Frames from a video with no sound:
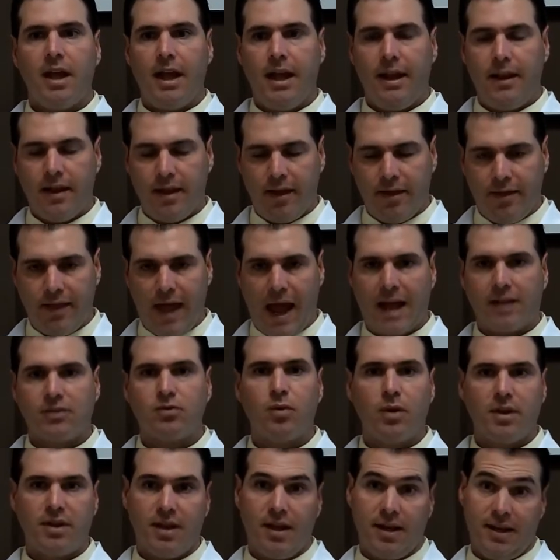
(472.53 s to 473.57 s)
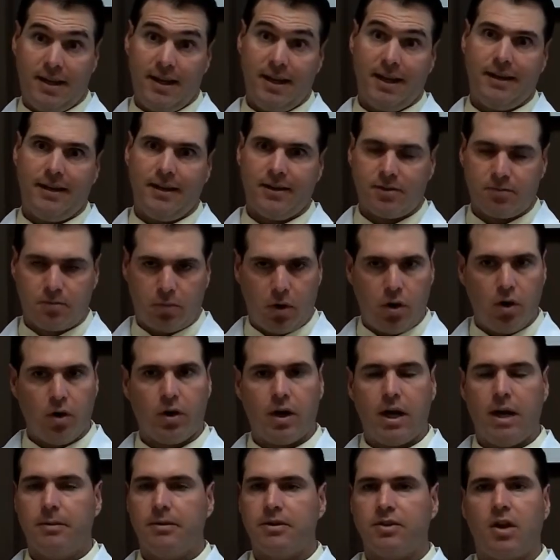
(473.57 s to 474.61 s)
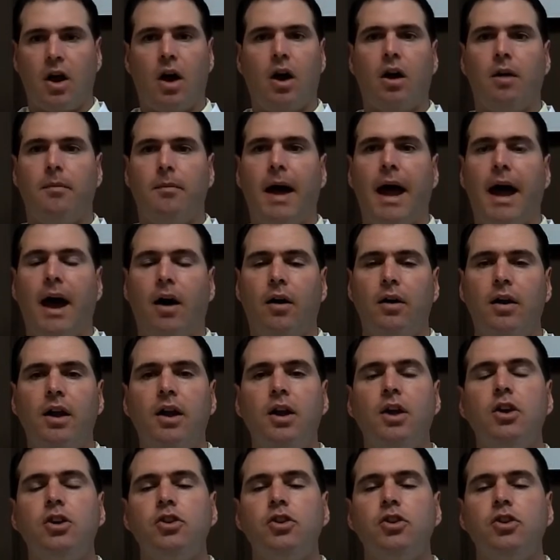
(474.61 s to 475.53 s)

And that's what, again, this program is all about.